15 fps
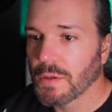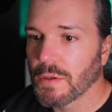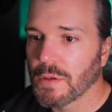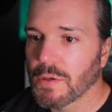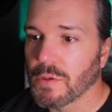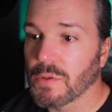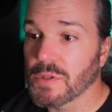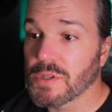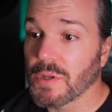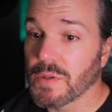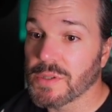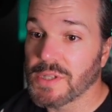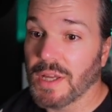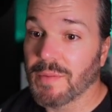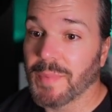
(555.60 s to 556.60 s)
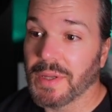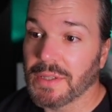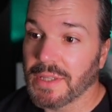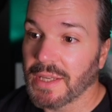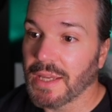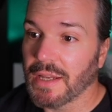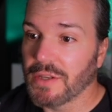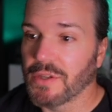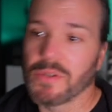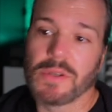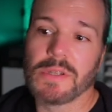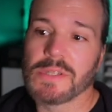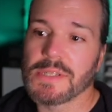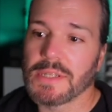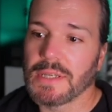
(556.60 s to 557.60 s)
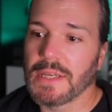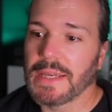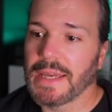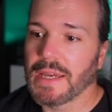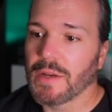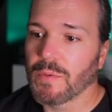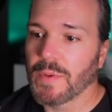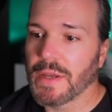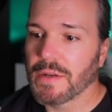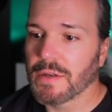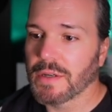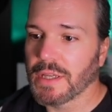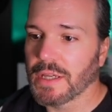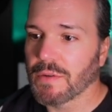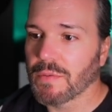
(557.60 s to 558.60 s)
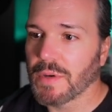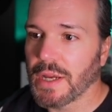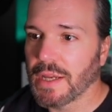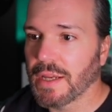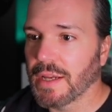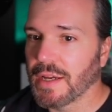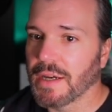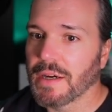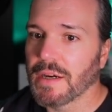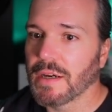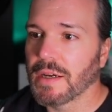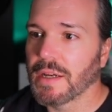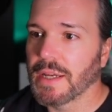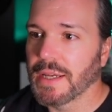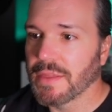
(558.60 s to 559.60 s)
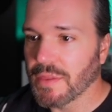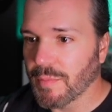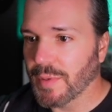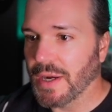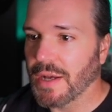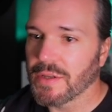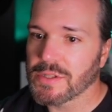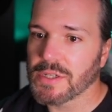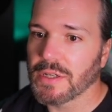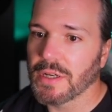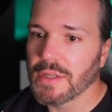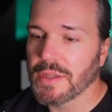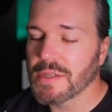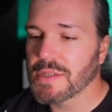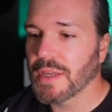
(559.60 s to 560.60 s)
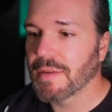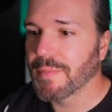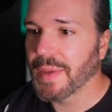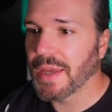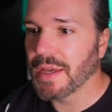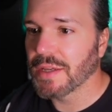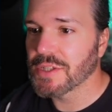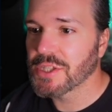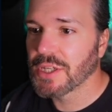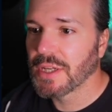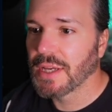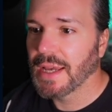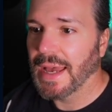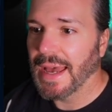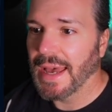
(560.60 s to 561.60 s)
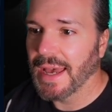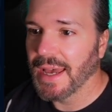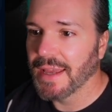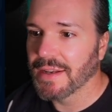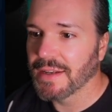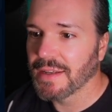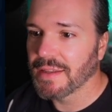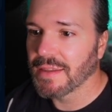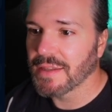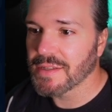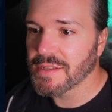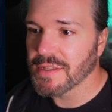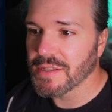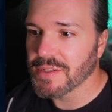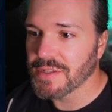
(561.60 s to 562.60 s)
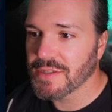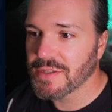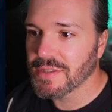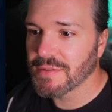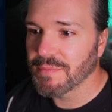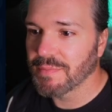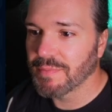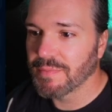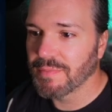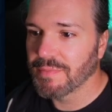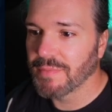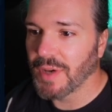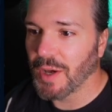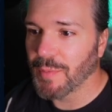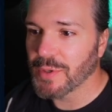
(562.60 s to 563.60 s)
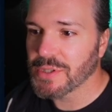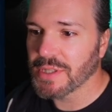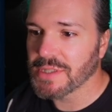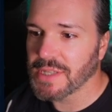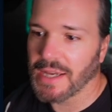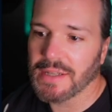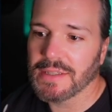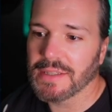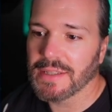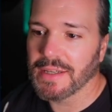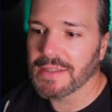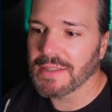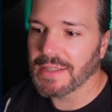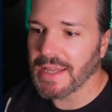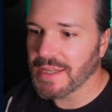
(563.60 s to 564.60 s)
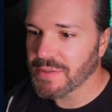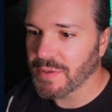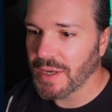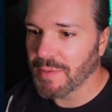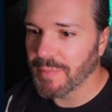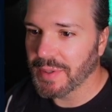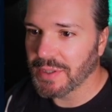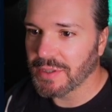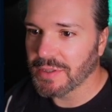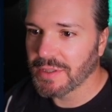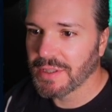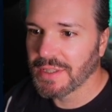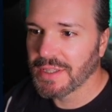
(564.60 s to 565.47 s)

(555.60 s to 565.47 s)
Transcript: Cool. So it's done building, and you can see it rendered it right here in the browser in the same page. And this is almost exactly like the last one I built.